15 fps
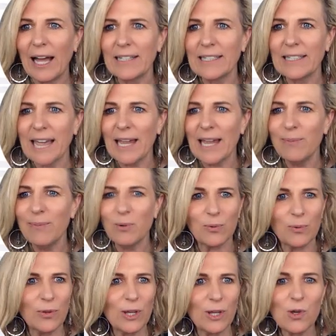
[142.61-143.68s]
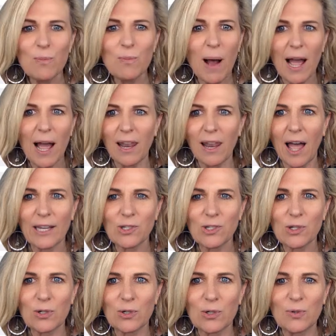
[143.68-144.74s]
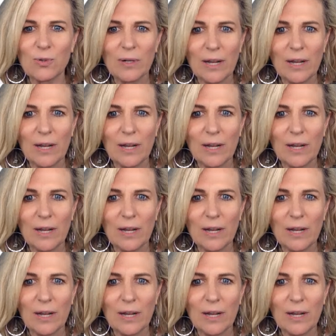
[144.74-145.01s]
table that you might like to